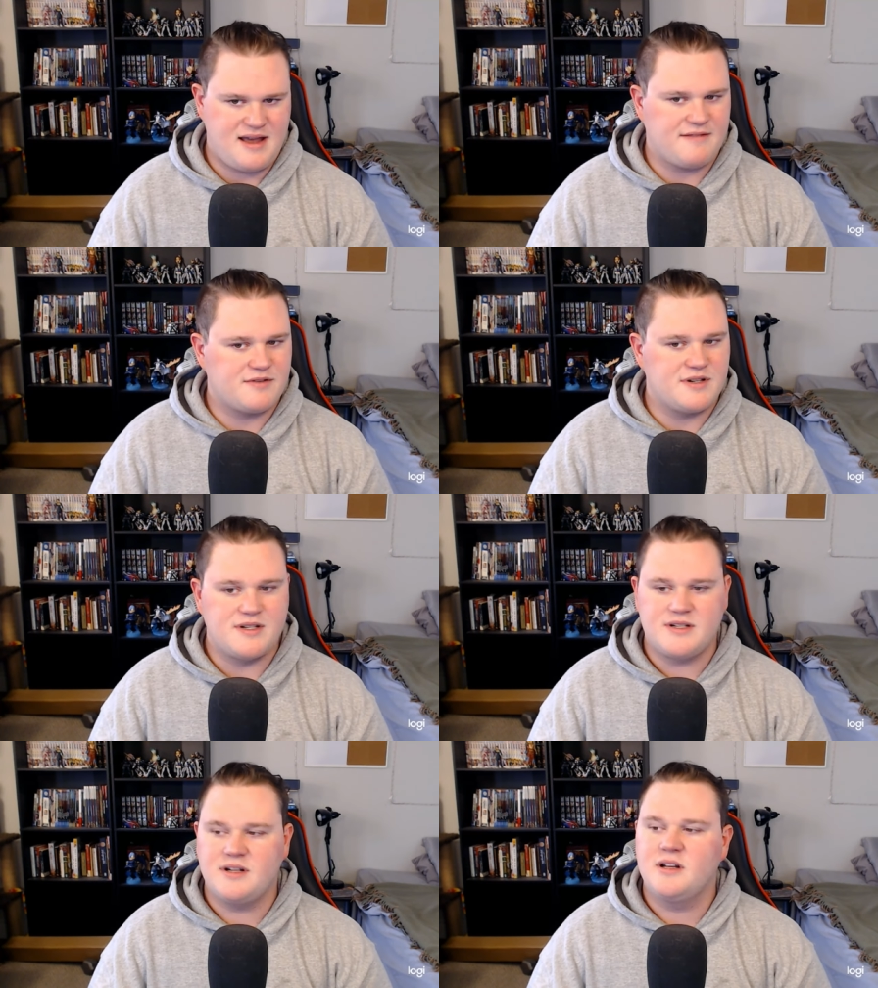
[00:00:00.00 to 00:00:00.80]

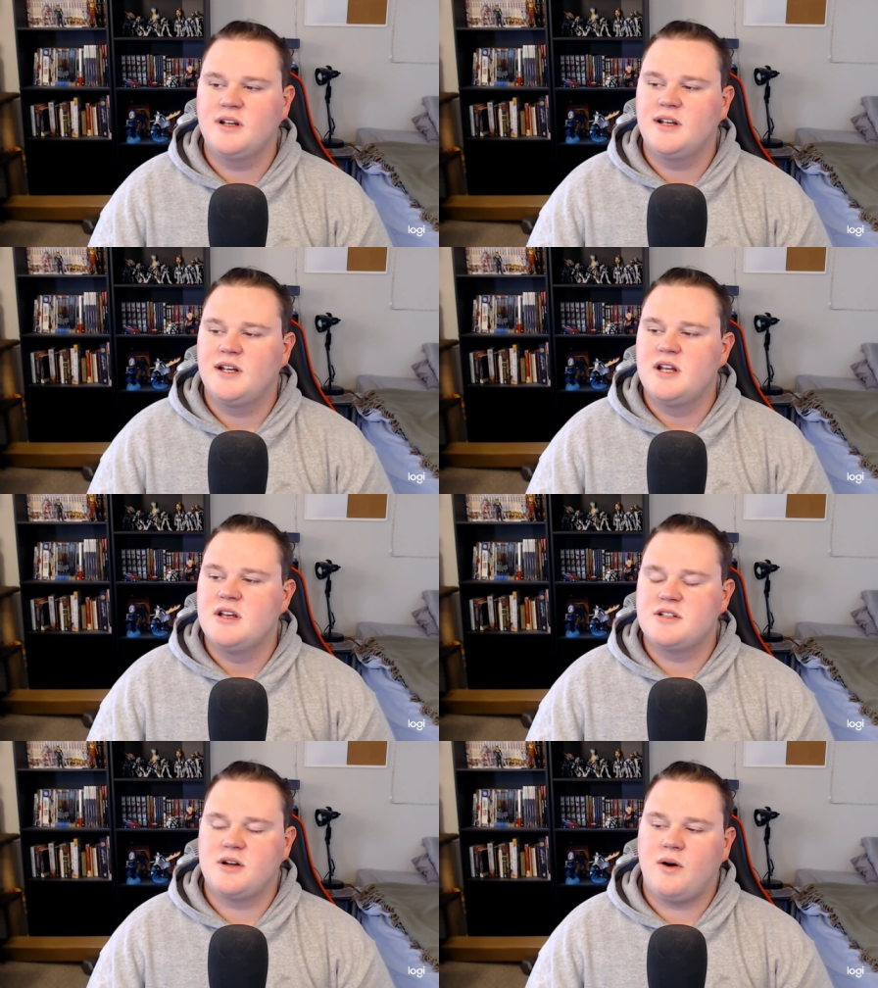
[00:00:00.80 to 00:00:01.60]
every
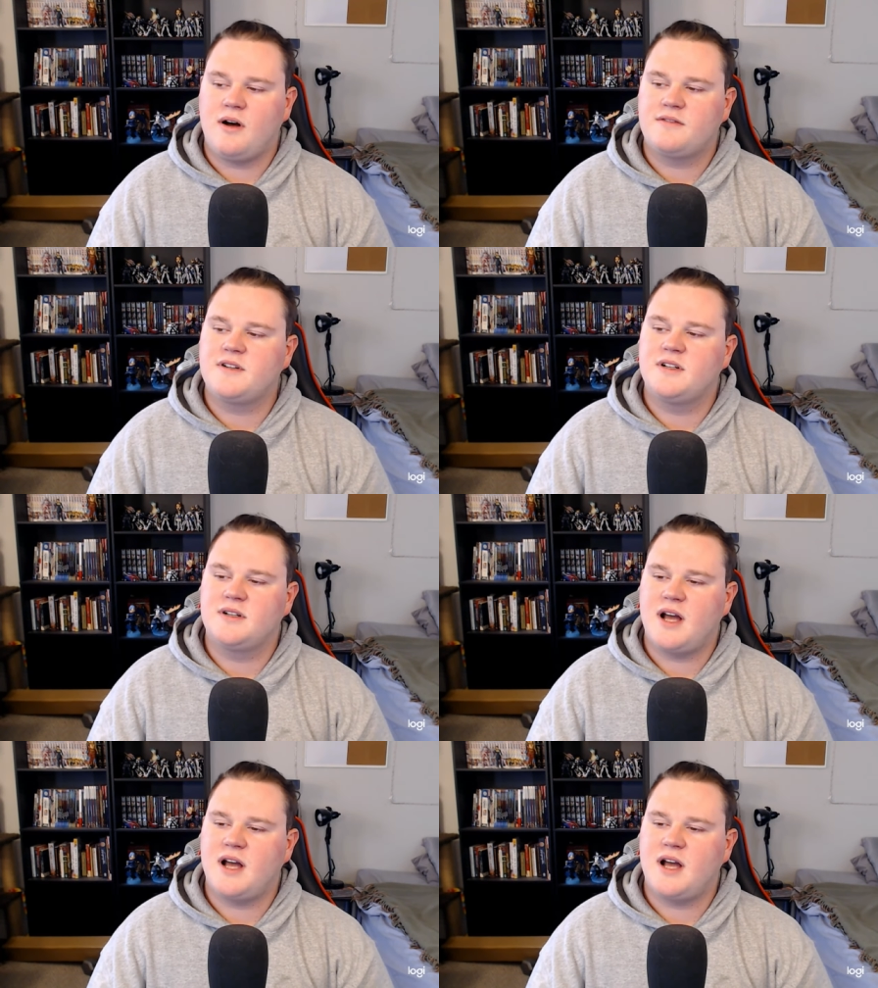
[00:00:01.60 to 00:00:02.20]
so often.